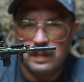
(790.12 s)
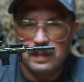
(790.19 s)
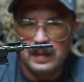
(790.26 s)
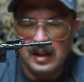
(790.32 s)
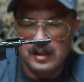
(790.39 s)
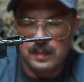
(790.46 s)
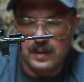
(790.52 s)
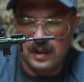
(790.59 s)

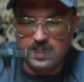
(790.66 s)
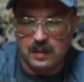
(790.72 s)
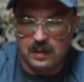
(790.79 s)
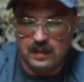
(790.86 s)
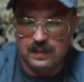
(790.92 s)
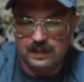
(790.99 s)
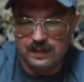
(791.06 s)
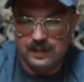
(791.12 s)
That's pretty
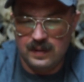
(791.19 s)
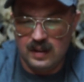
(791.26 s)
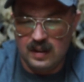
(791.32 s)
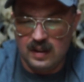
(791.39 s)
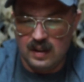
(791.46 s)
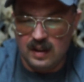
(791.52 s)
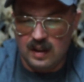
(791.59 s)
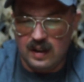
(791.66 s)
cool.
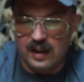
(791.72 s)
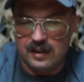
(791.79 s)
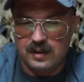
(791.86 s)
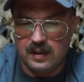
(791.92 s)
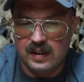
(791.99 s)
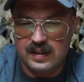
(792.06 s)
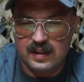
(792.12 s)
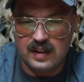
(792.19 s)
Alright,
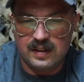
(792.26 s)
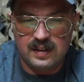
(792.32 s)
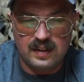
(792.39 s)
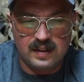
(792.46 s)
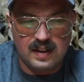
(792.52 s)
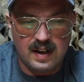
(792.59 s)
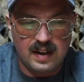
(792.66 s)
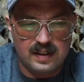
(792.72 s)
so let's get
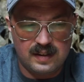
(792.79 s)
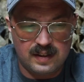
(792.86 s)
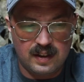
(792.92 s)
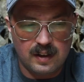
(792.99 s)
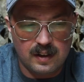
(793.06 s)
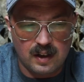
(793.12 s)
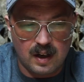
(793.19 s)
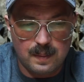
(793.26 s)
these guys
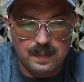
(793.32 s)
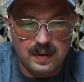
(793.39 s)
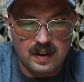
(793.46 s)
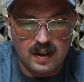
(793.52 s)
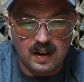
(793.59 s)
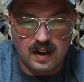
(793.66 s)
geared up.